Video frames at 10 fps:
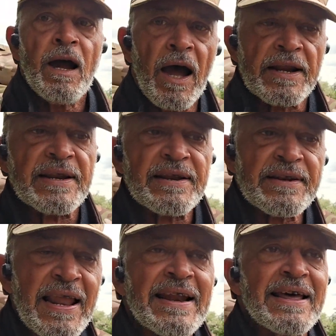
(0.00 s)

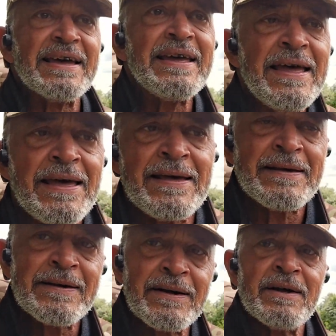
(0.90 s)
And Lily,
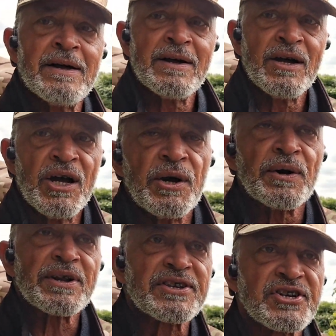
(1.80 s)

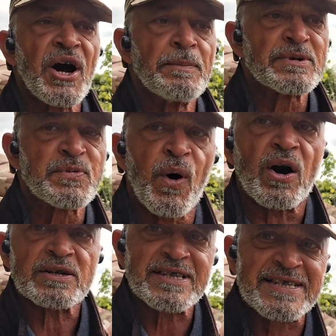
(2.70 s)
who at the time was
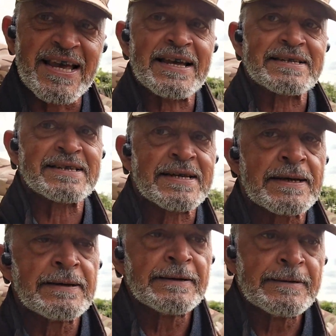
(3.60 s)
6,
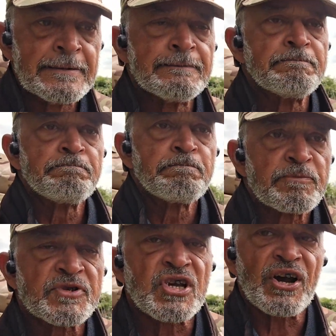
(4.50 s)

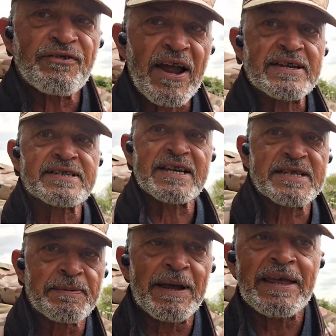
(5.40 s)
turned around and said
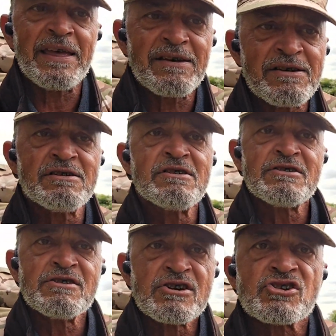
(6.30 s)
to me,
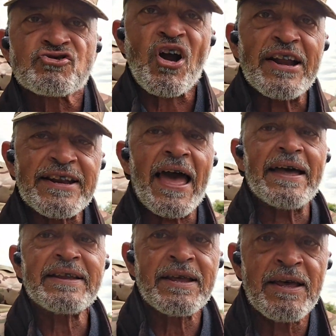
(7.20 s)
"Grandad,